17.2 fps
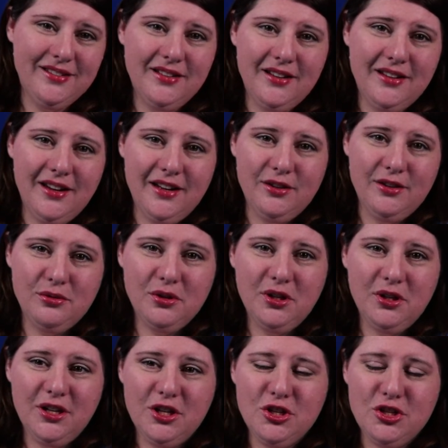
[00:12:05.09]
I
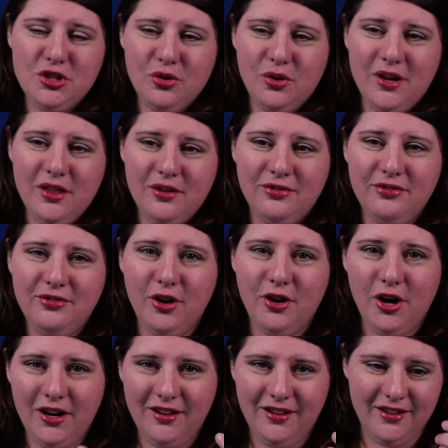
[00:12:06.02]
really enjoy the
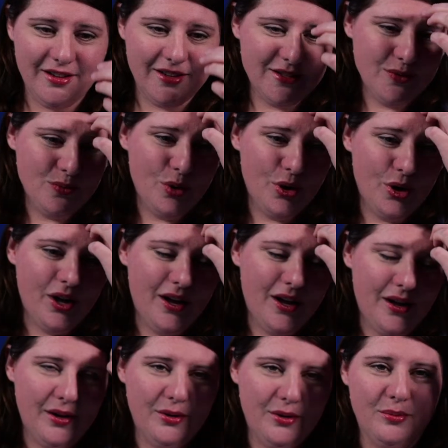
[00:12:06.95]
fall
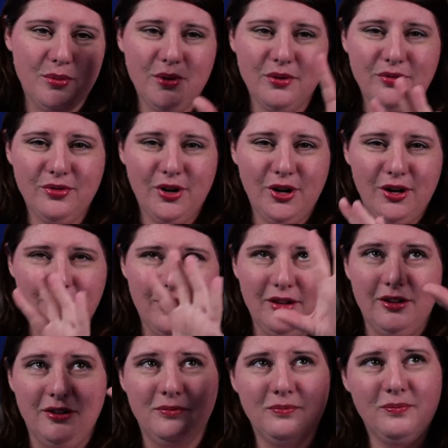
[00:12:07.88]
the fall
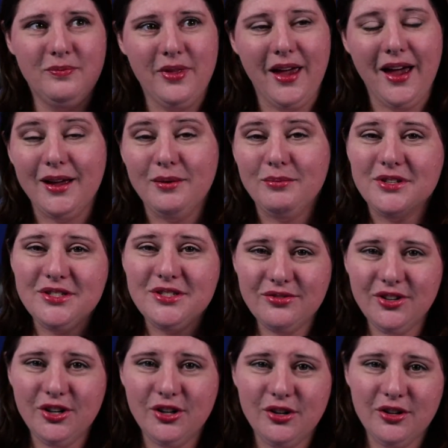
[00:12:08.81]

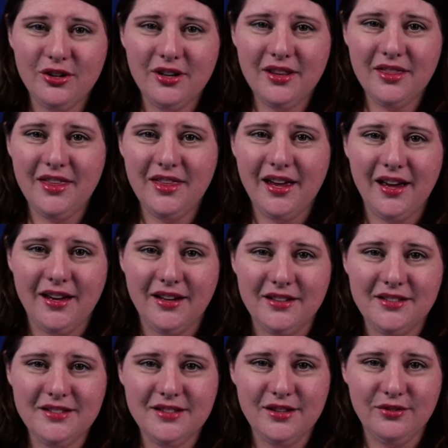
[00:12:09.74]
atmosphere
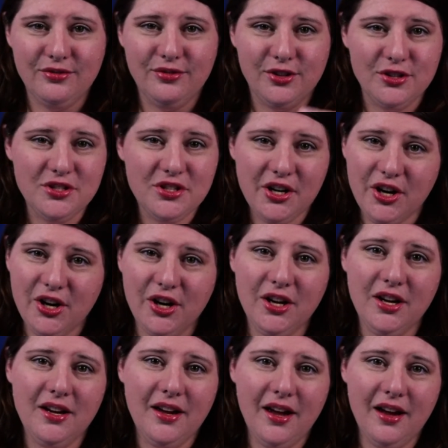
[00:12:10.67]
that the first
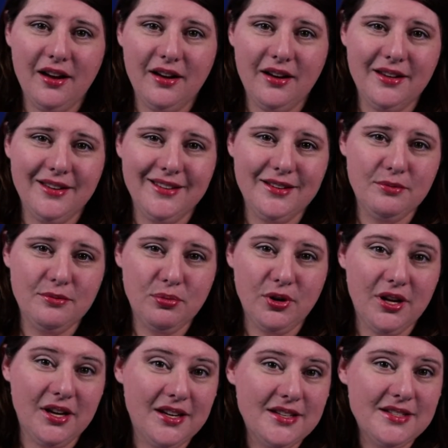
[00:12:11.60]
area
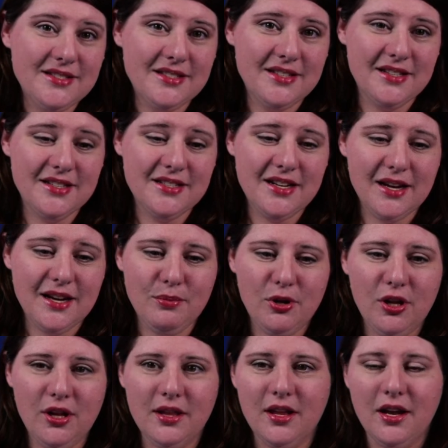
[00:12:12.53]
brings to the
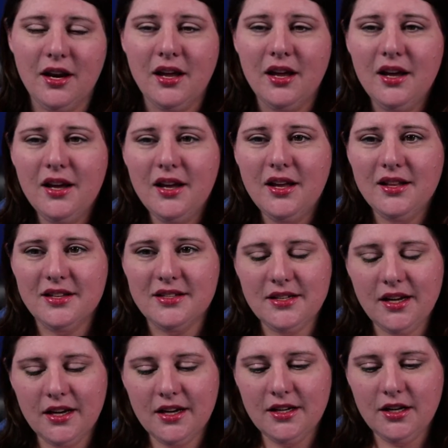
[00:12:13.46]
table, and then the
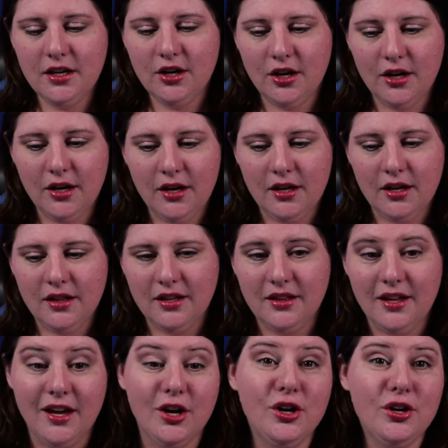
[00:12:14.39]
second area that
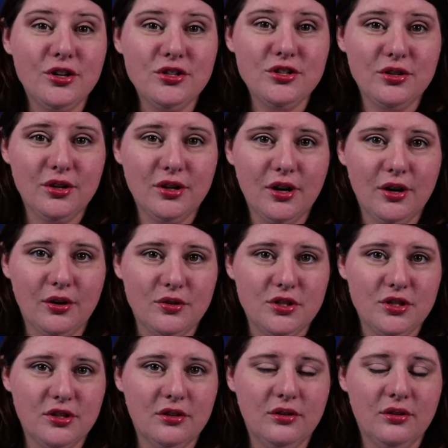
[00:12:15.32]
they encourage you to go
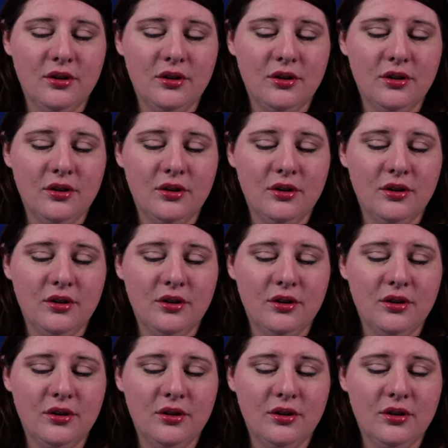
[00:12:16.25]
to